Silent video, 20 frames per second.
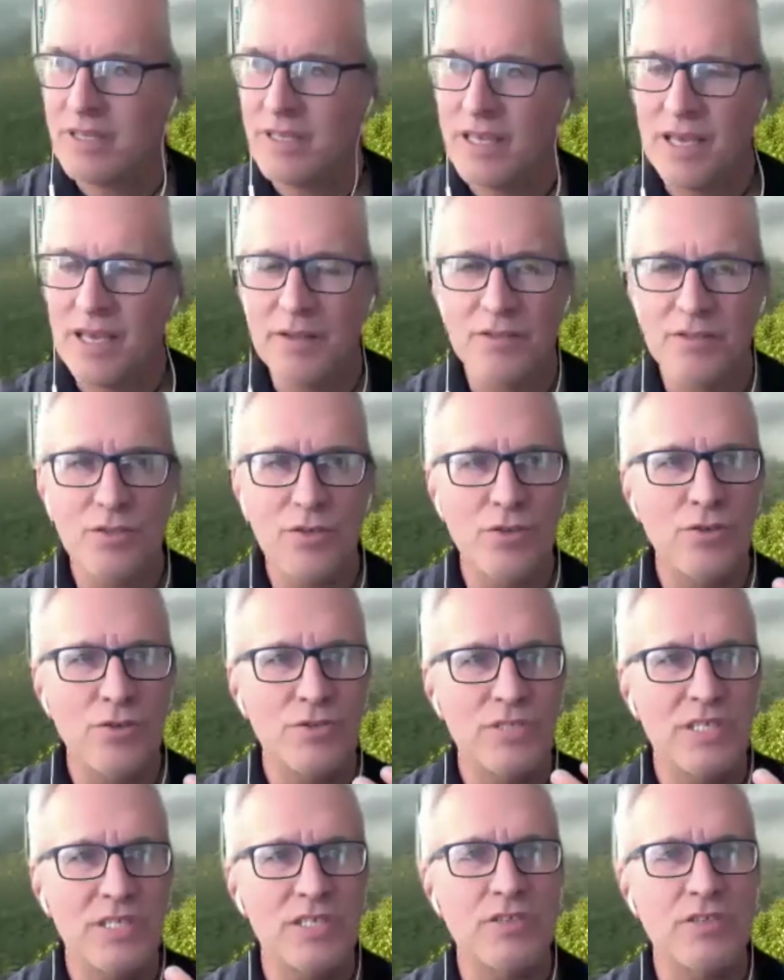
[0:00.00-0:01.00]
so you
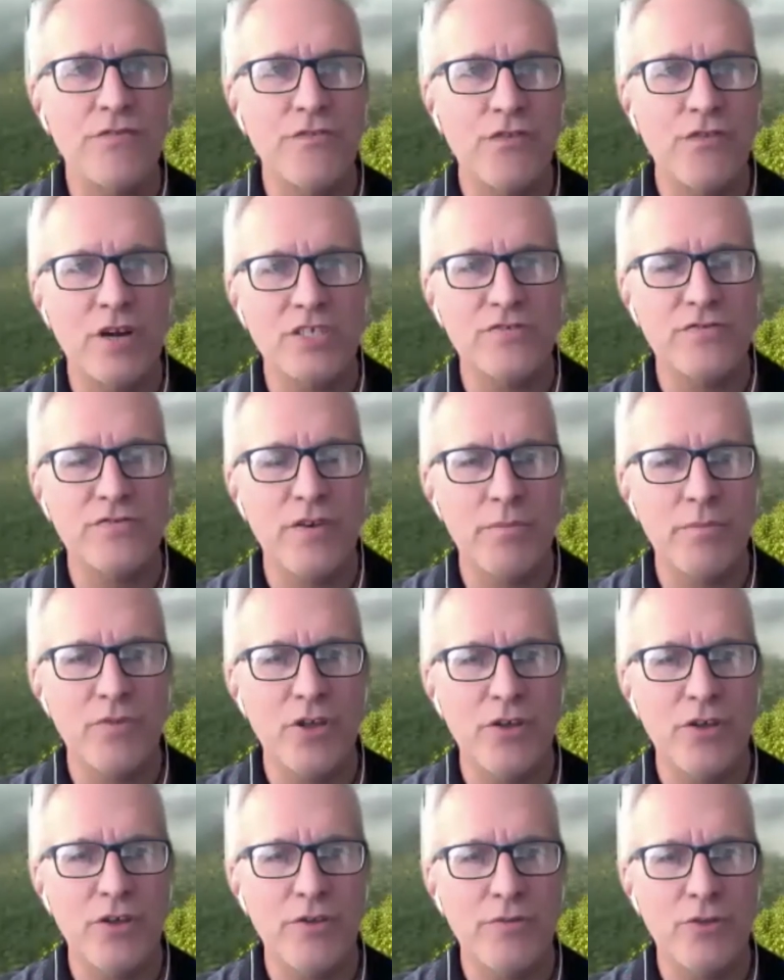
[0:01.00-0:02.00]
see the forest from
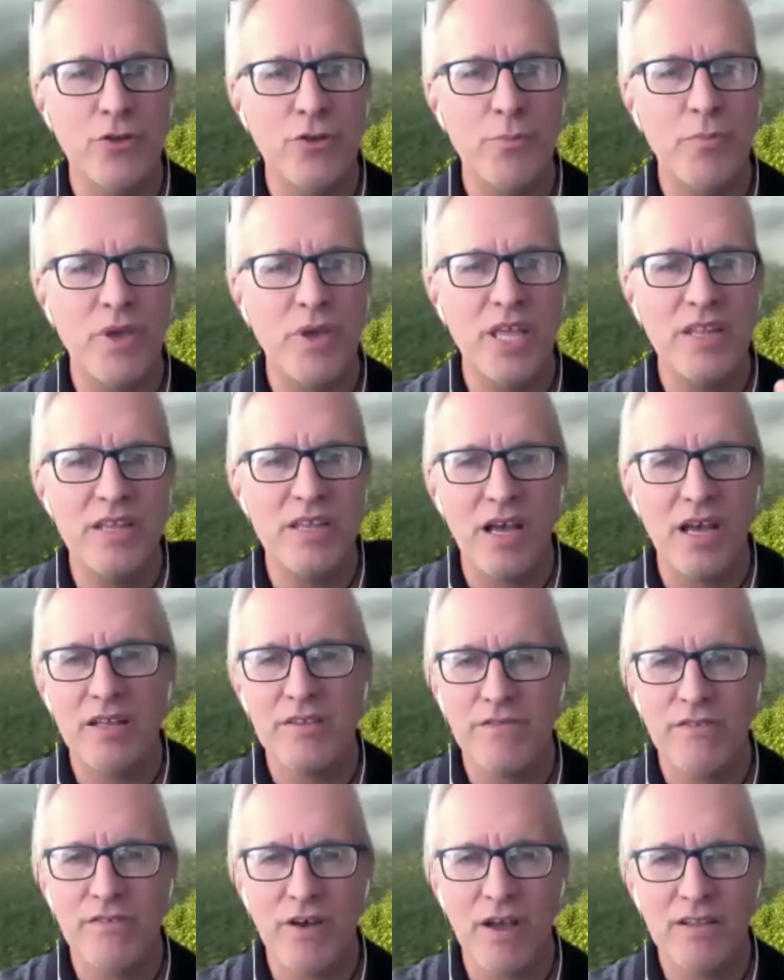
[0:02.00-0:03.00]
the media, in
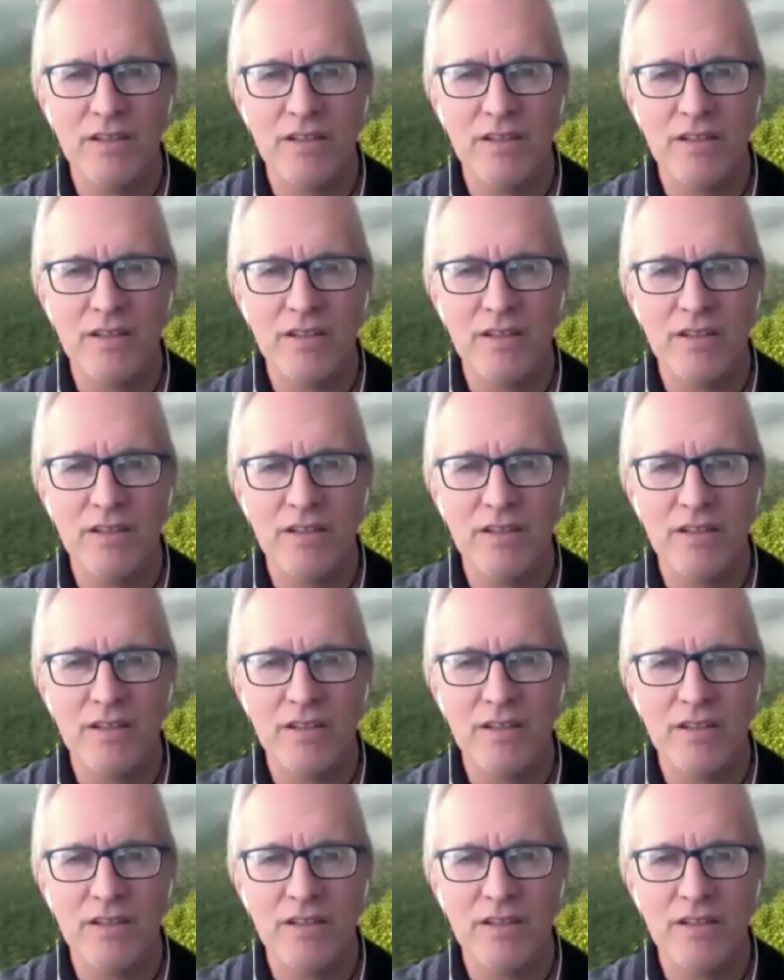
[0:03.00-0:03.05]
fact.